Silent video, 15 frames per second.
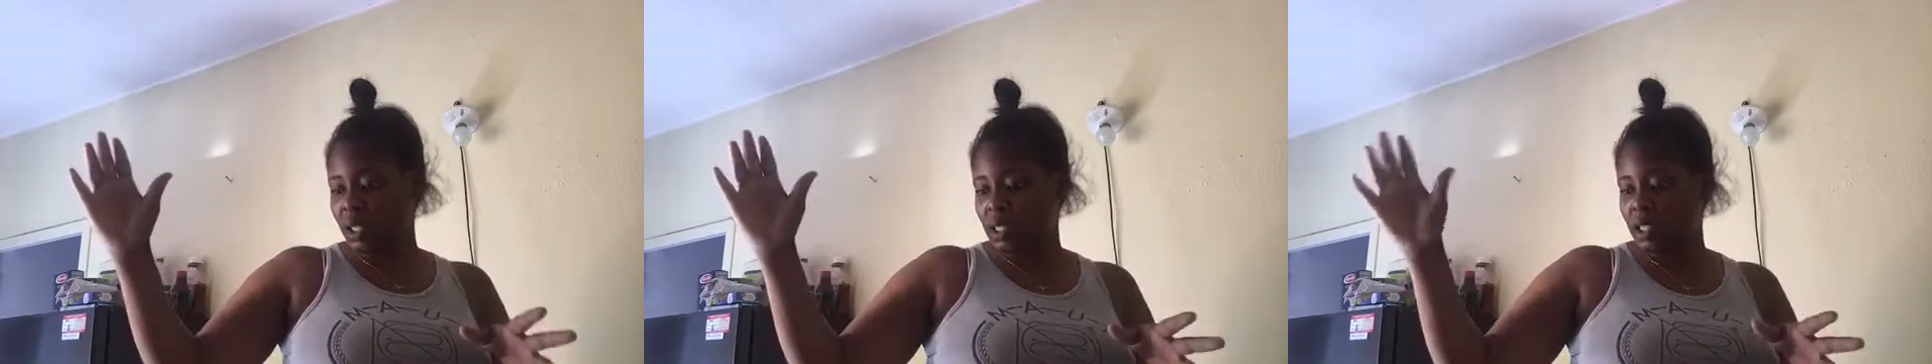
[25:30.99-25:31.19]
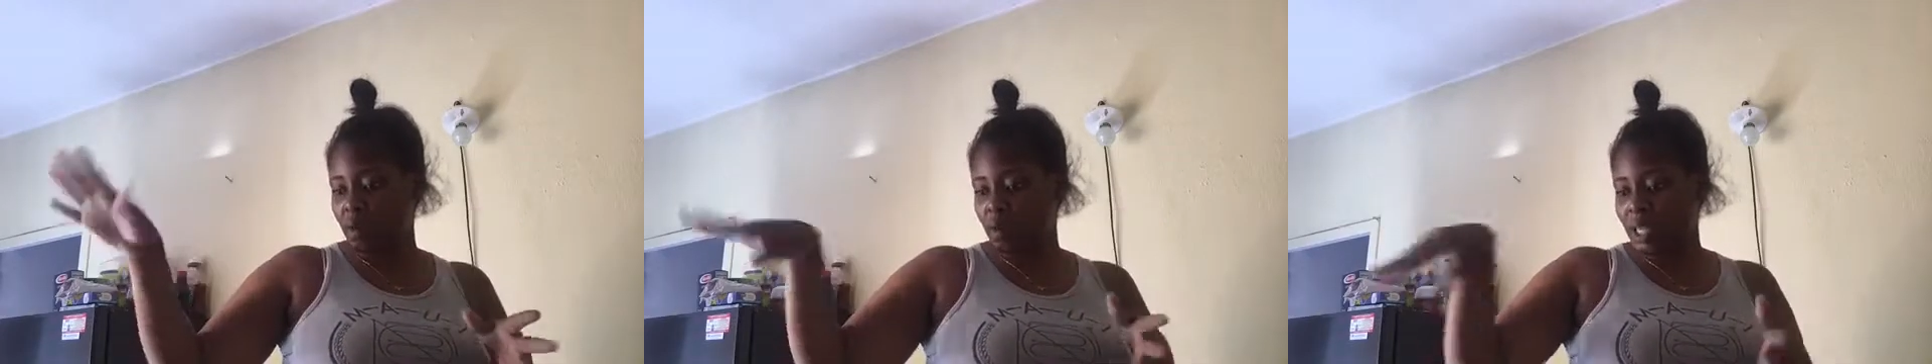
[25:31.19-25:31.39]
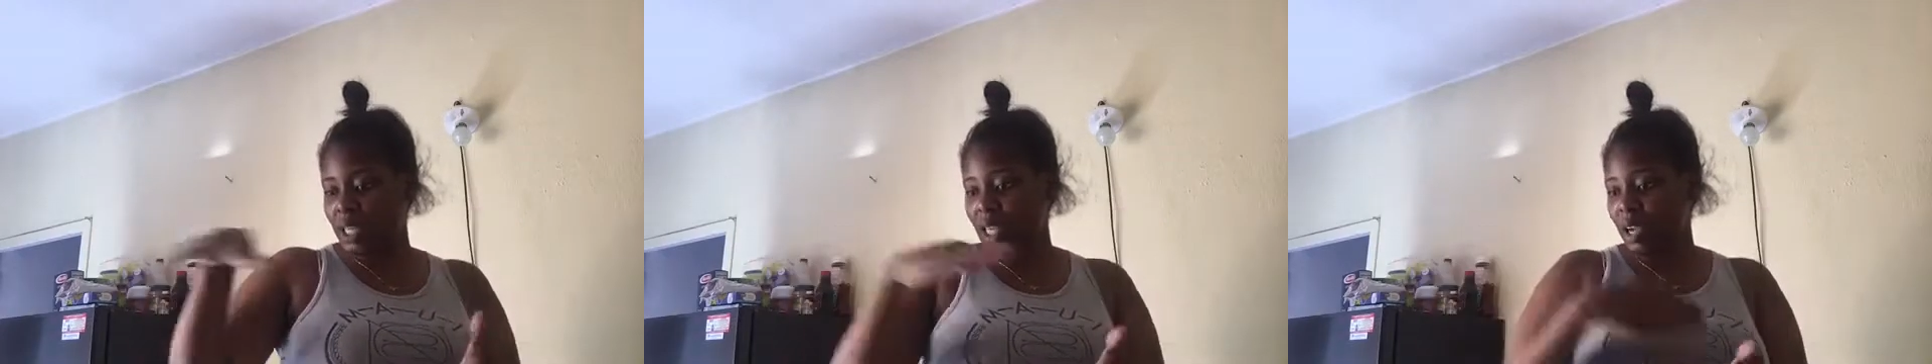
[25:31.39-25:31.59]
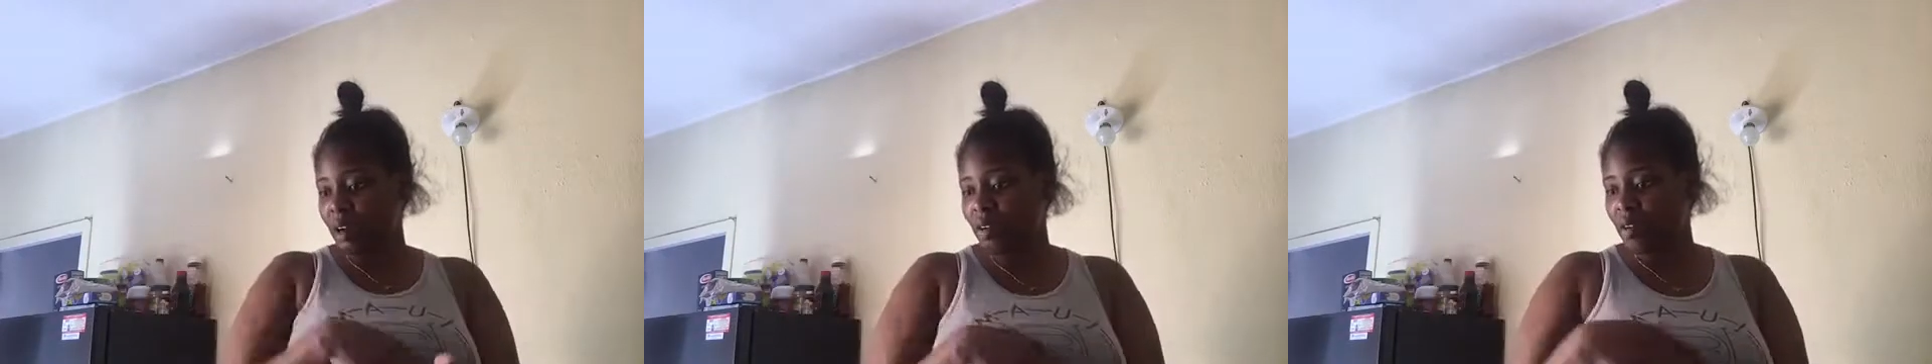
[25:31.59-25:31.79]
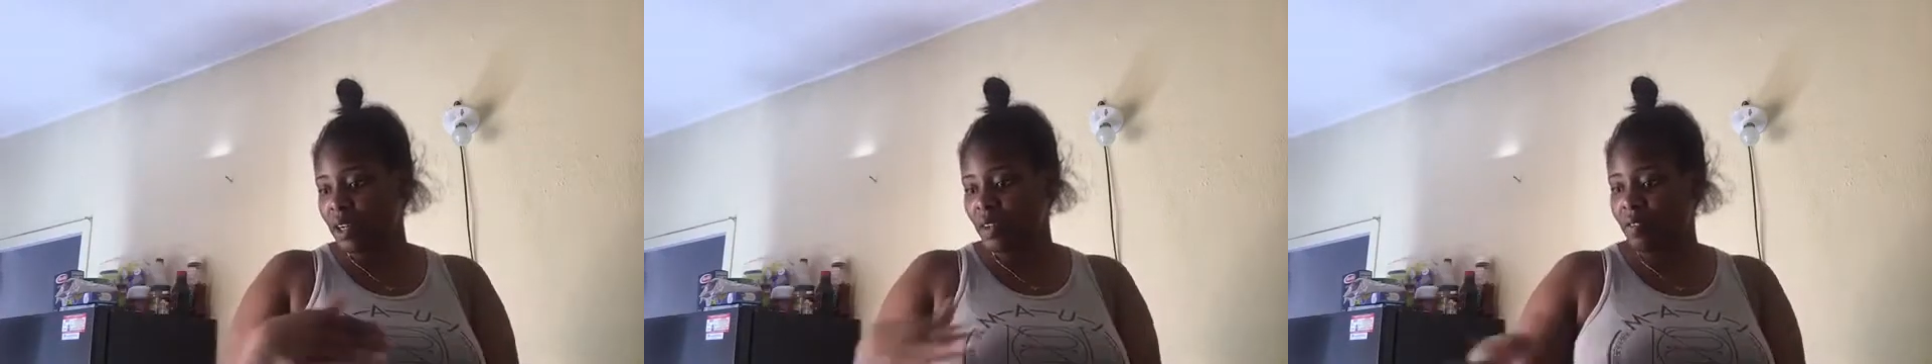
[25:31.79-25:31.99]
so I can't
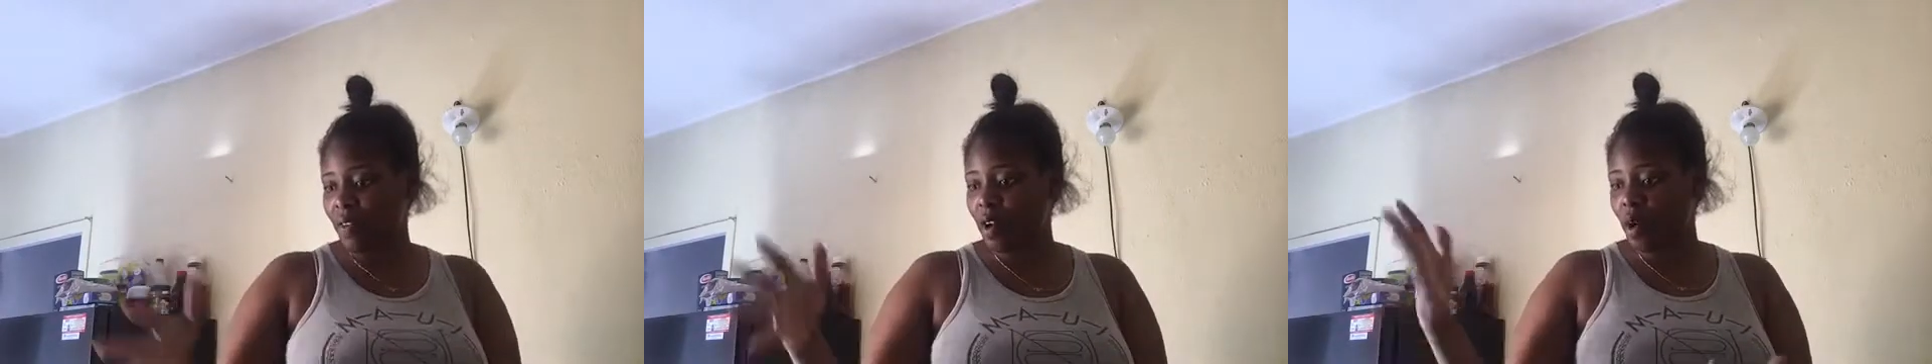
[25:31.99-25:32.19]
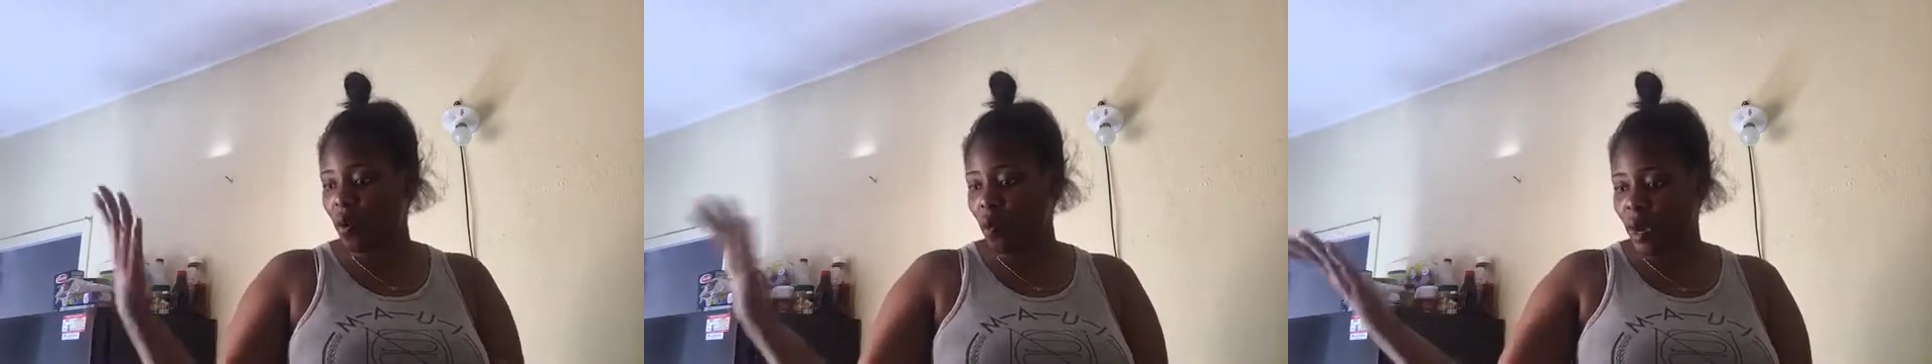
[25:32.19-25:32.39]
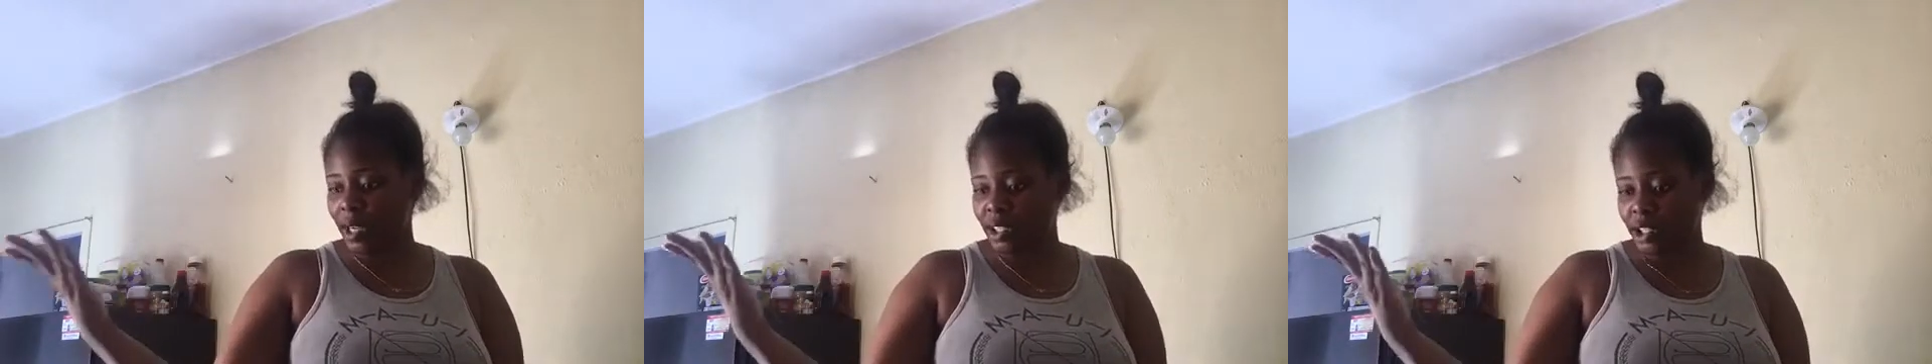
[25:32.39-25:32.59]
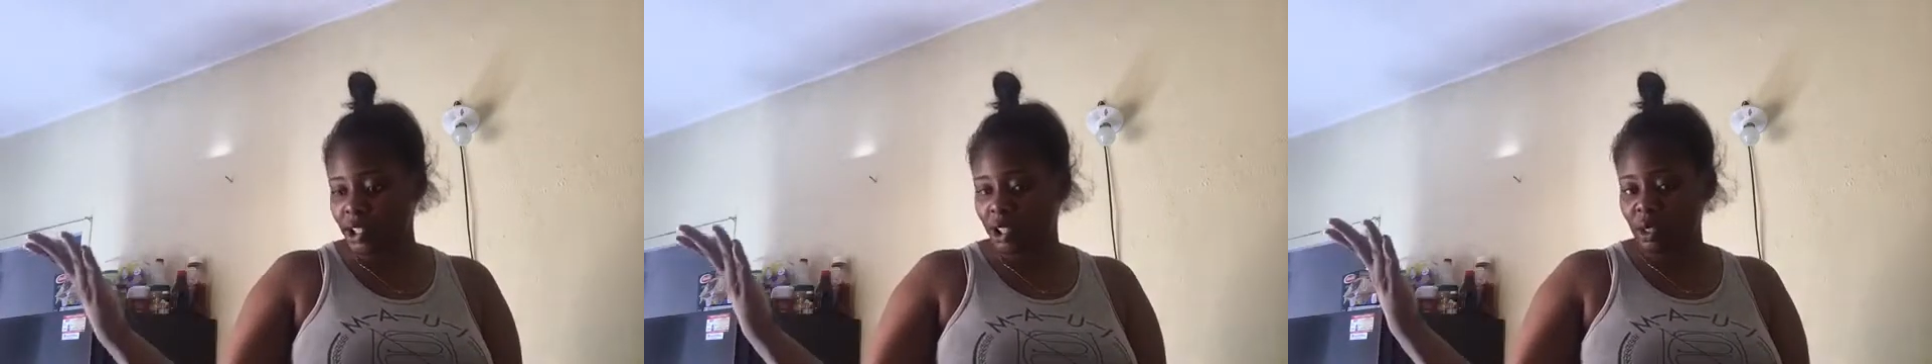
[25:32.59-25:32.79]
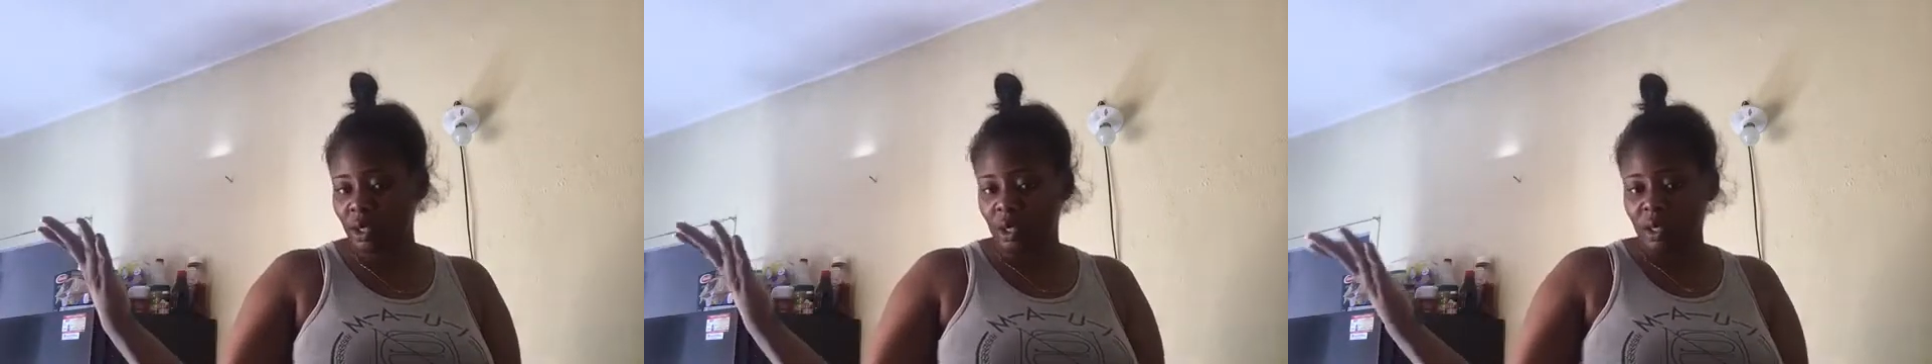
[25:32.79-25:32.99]
go out there for go wash.